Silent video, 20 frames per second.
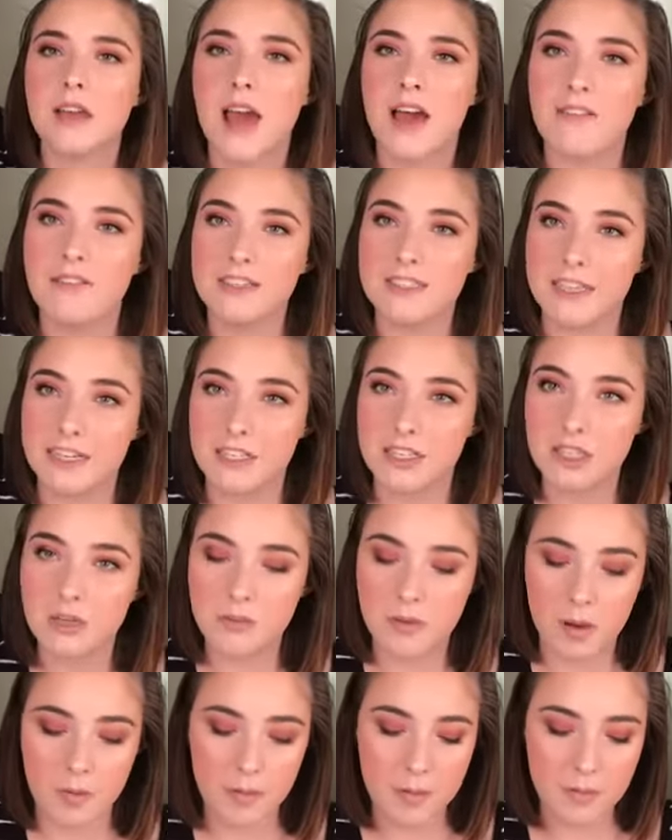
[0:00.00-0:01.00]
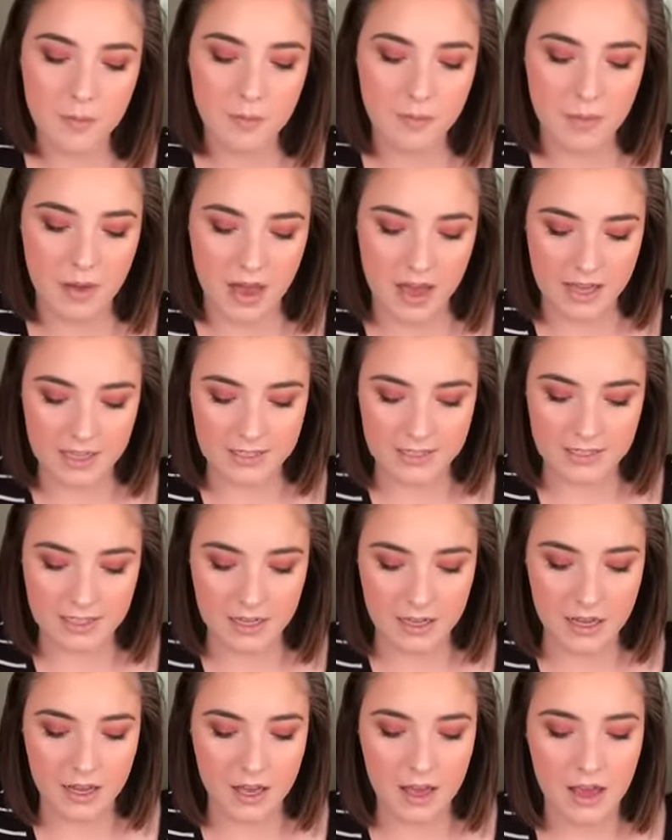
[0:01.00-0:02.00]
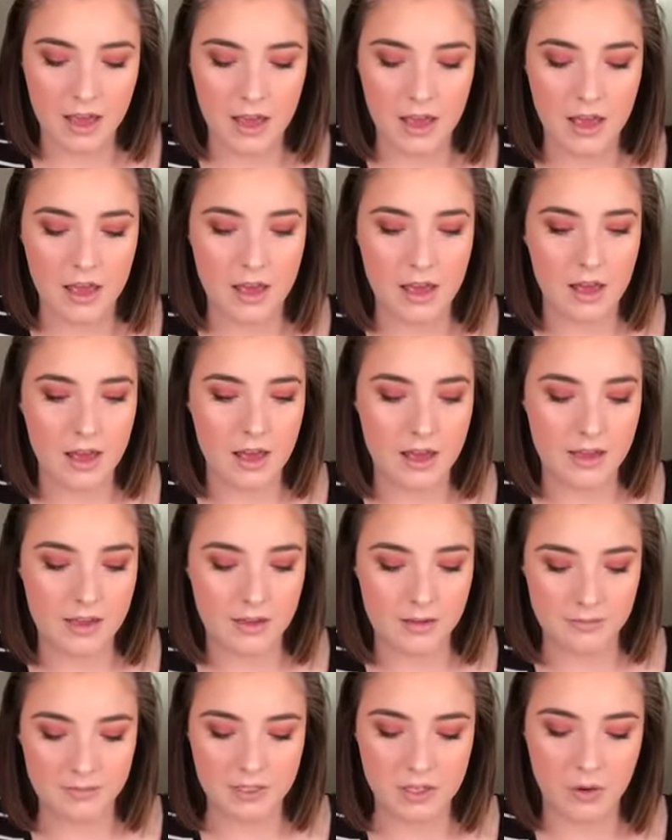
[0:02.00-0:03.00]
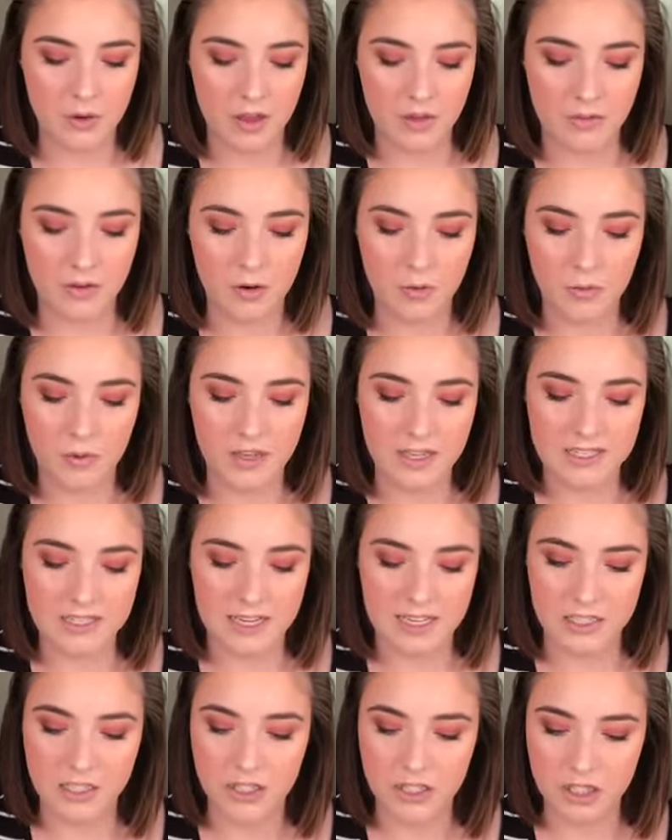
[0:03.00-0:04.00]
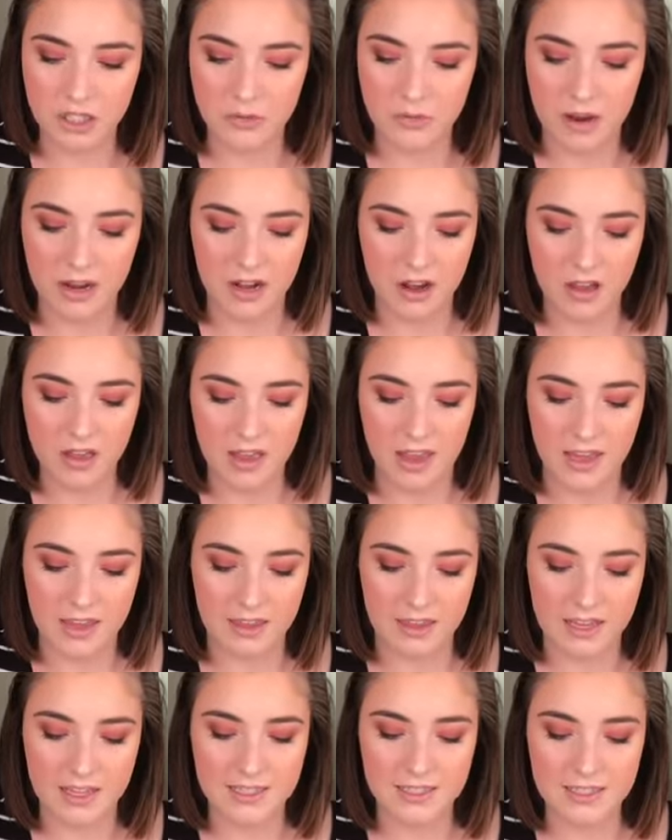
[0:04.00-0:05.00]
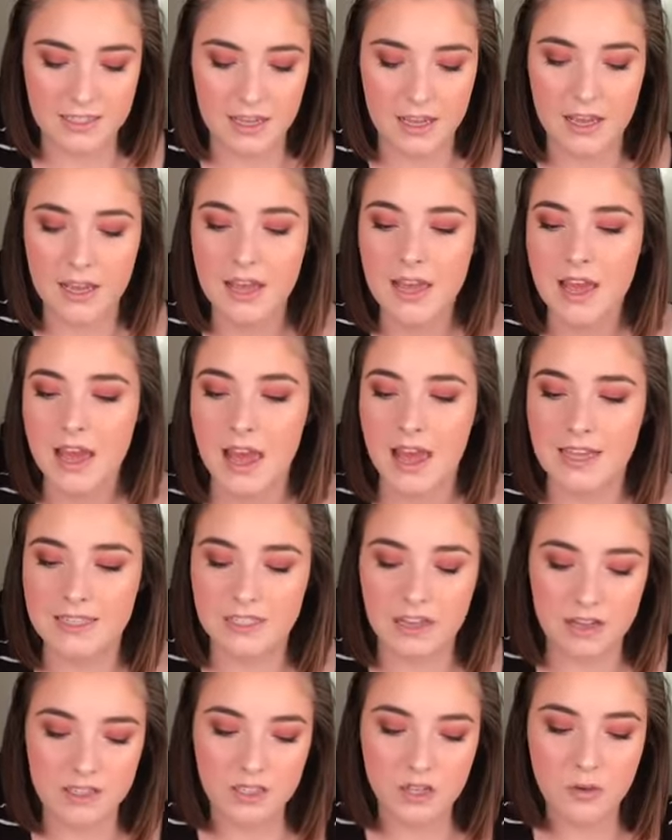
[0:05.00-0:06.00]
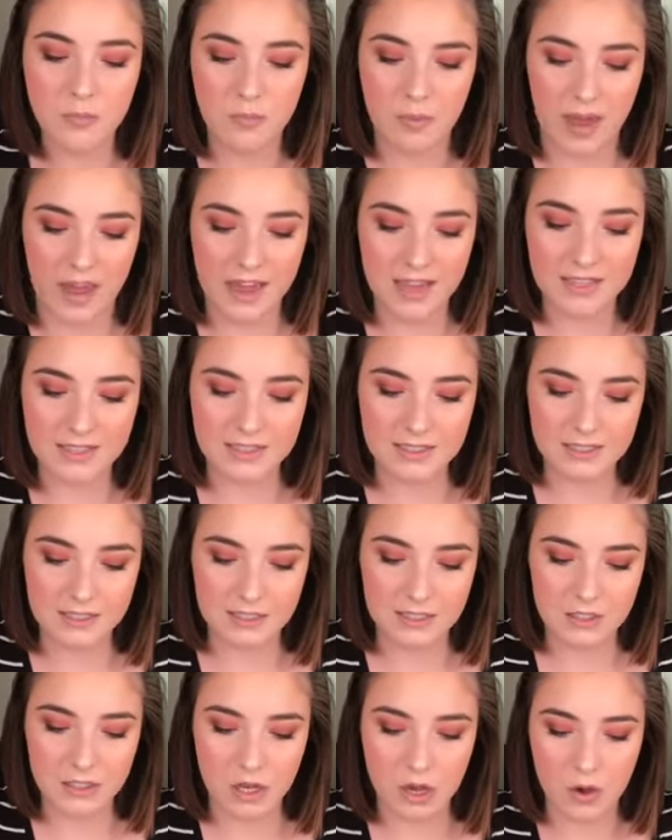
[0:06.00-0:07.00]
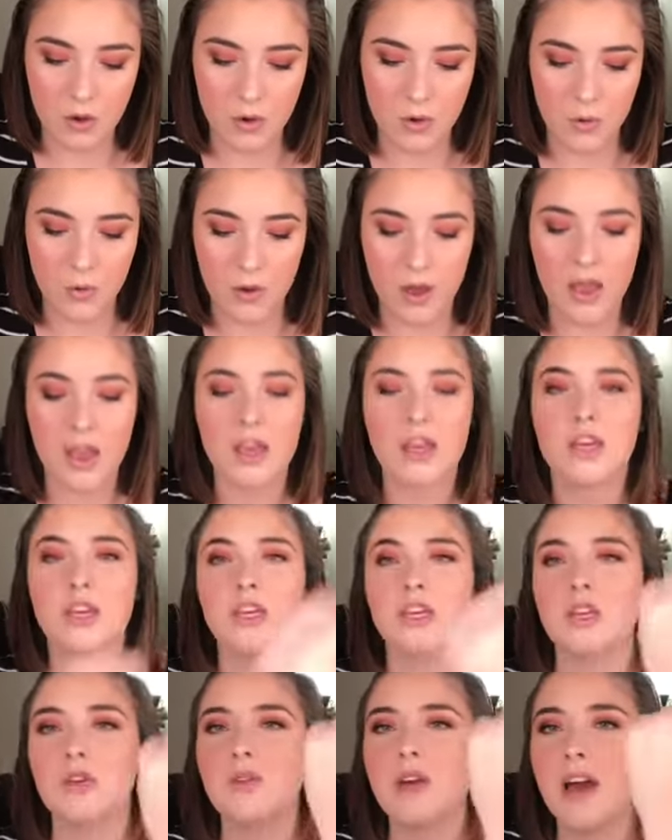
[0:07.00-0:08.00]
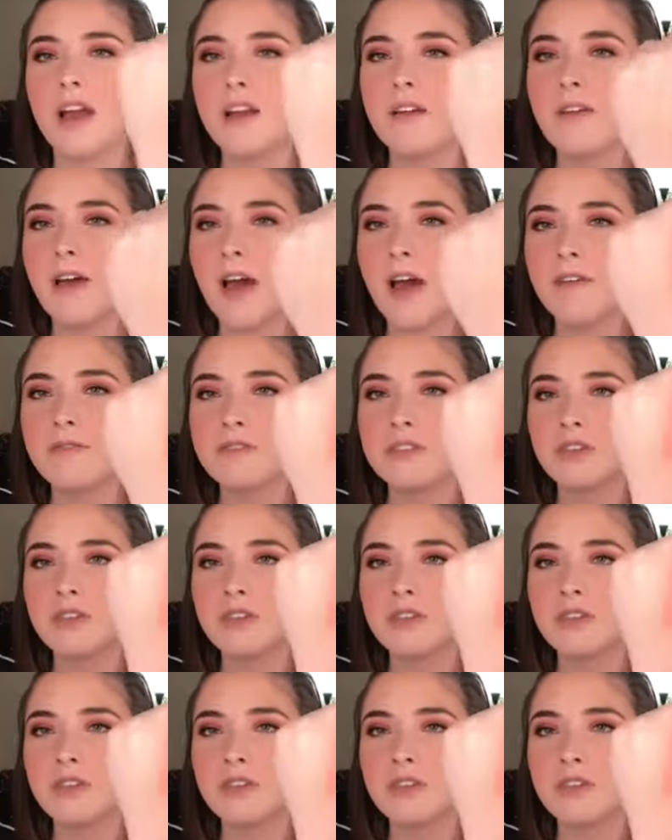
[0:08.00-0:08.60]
have a texture problem, but so if you're really textured, you might not like this. It's also baked, so you kind of have